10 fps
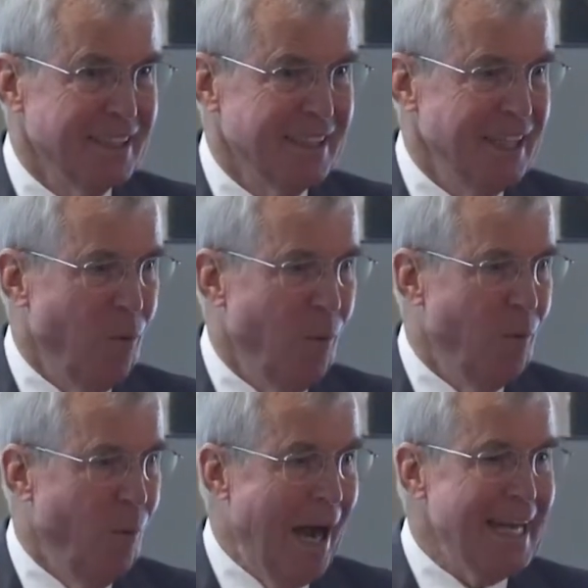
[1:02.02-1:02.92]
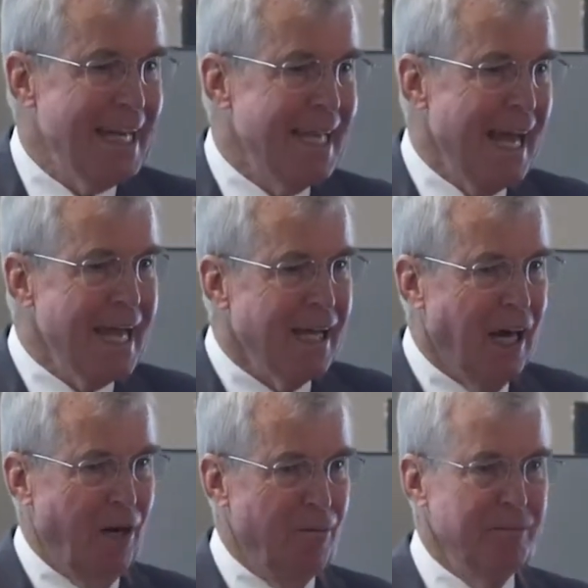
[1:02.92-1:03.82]
Why did they
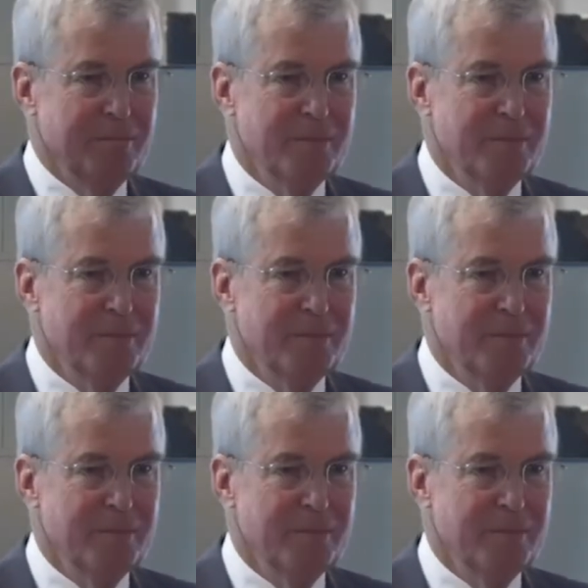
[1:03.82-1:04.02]
come